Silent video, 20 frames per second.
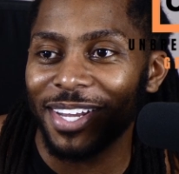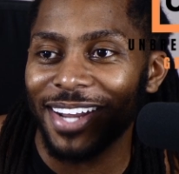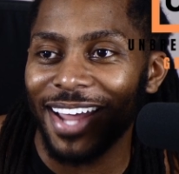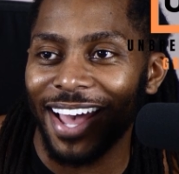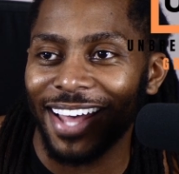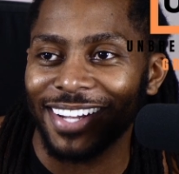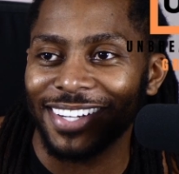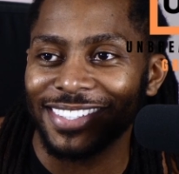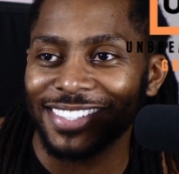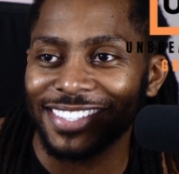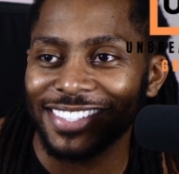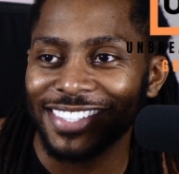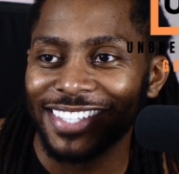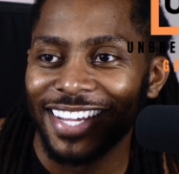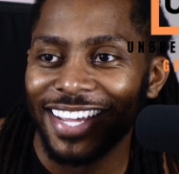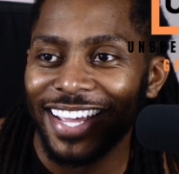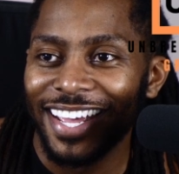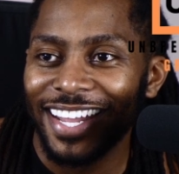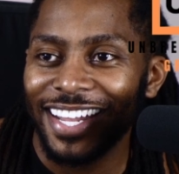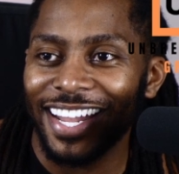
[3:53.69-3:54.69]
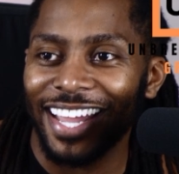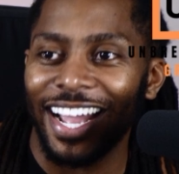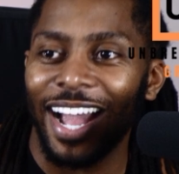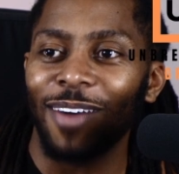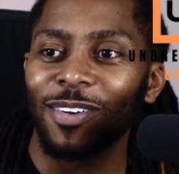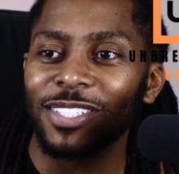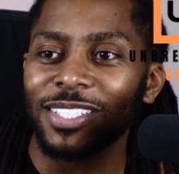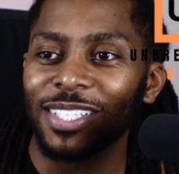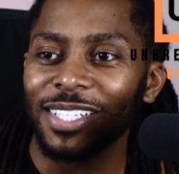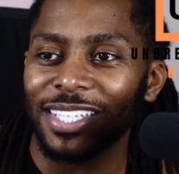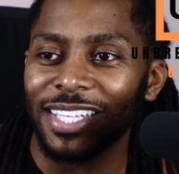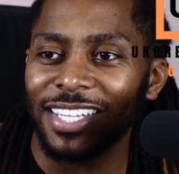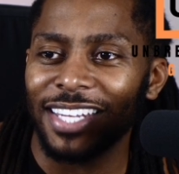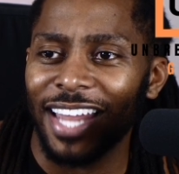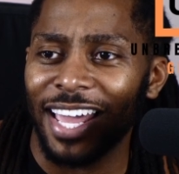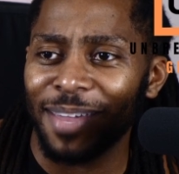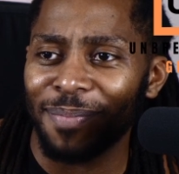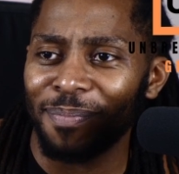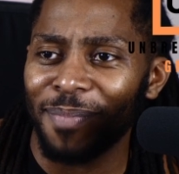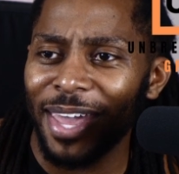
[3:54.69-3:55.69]
Like I was looking at
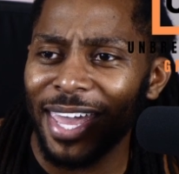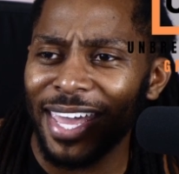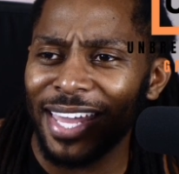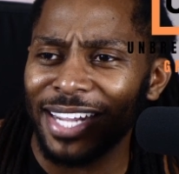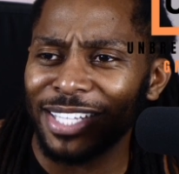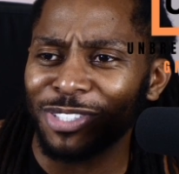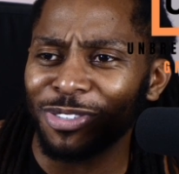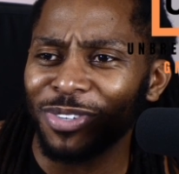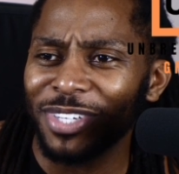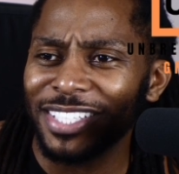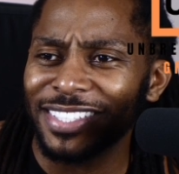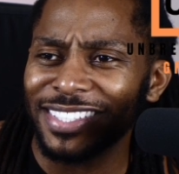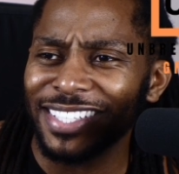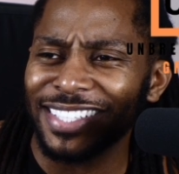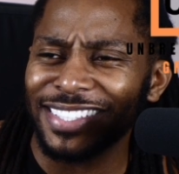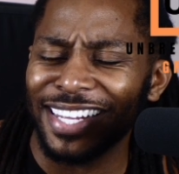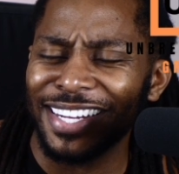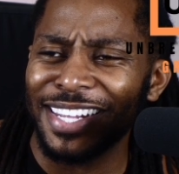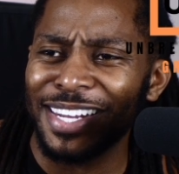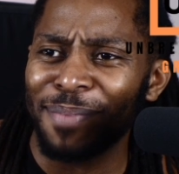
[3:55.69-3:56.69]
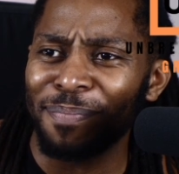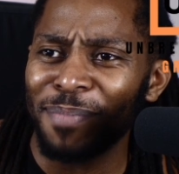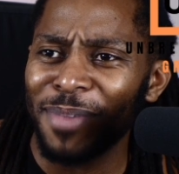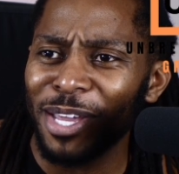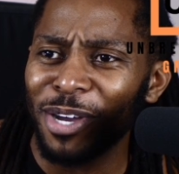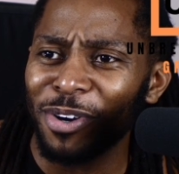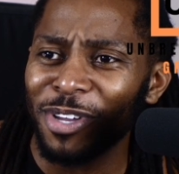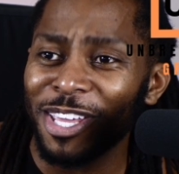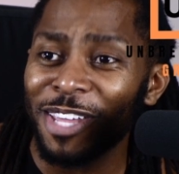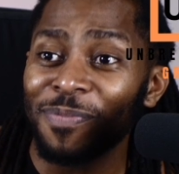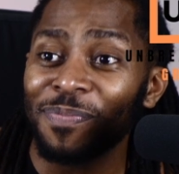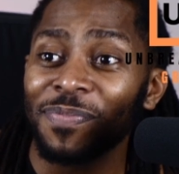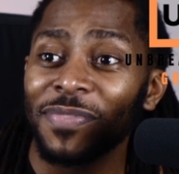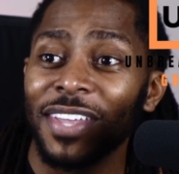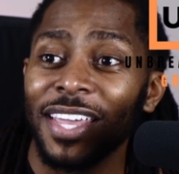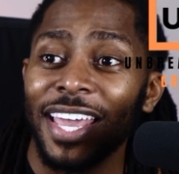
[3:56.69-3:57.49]
like, man, at 26, I need $1 million.